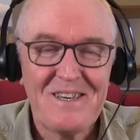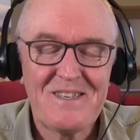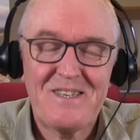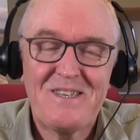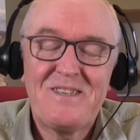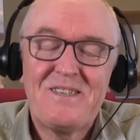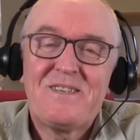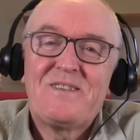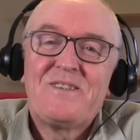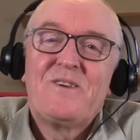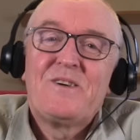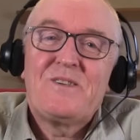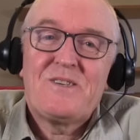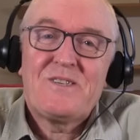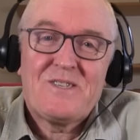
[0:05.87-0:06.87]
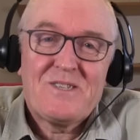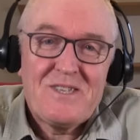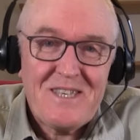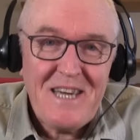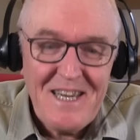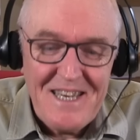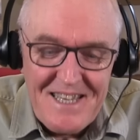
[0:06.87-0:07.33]

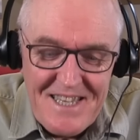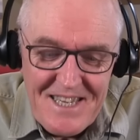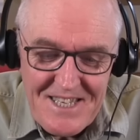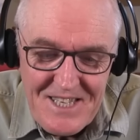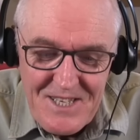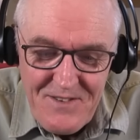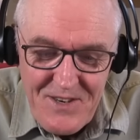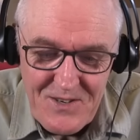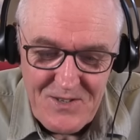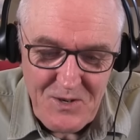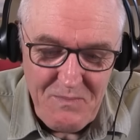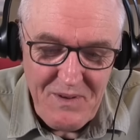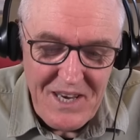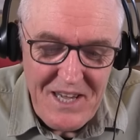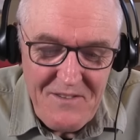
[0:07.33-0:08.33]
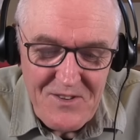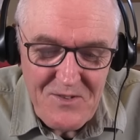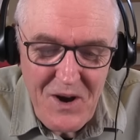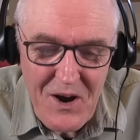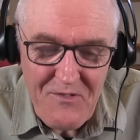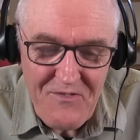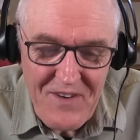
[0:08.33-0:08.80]
stayed in this interview till believe
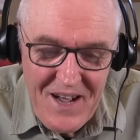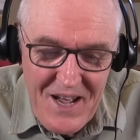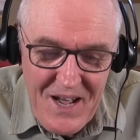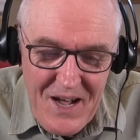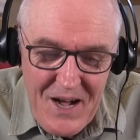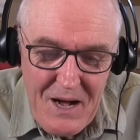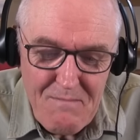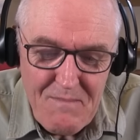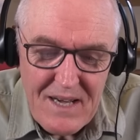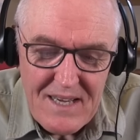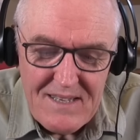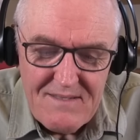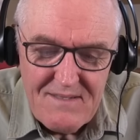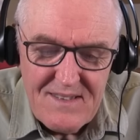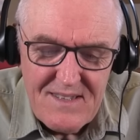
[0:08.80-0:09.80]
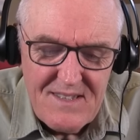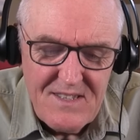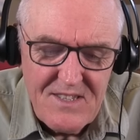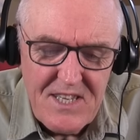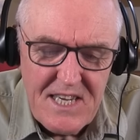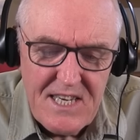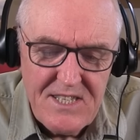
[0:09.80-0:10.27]
12. Um,
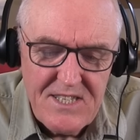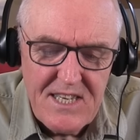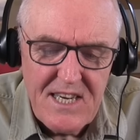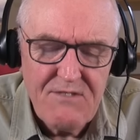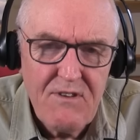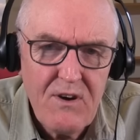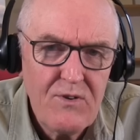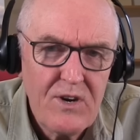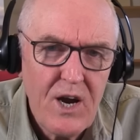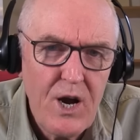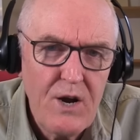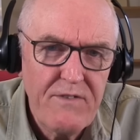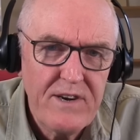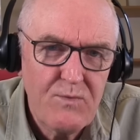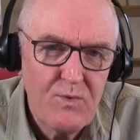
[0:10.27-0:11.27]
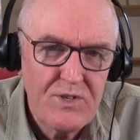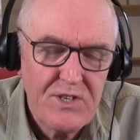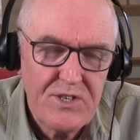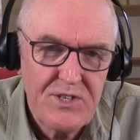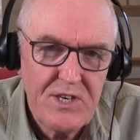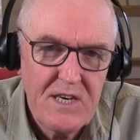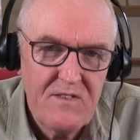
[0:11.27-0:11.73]
zero COVID was
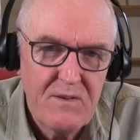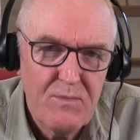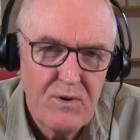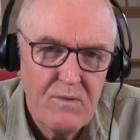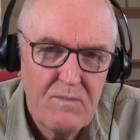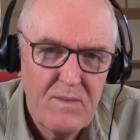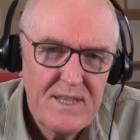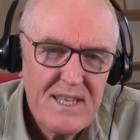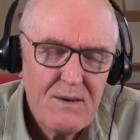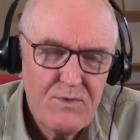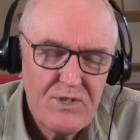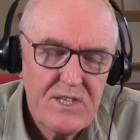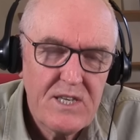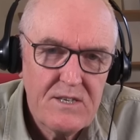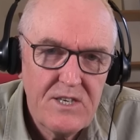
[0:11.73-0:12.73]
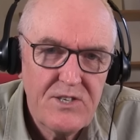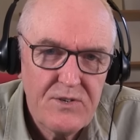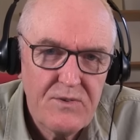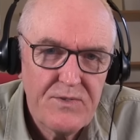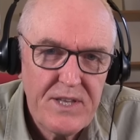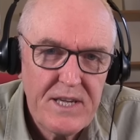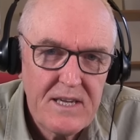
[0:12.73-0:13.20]
achievable. I mean, that was the
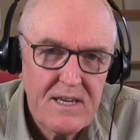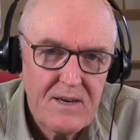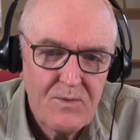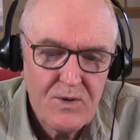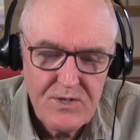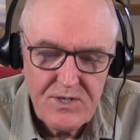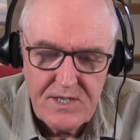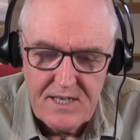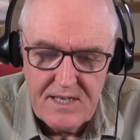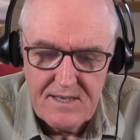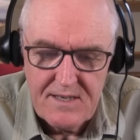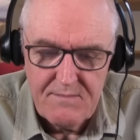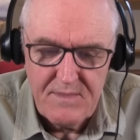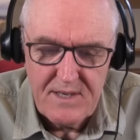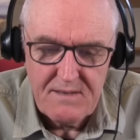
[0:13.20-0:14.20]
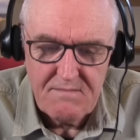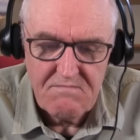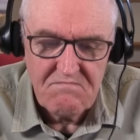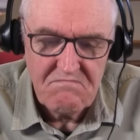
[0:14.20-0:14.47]
initial thinking, wasn't it? I mean,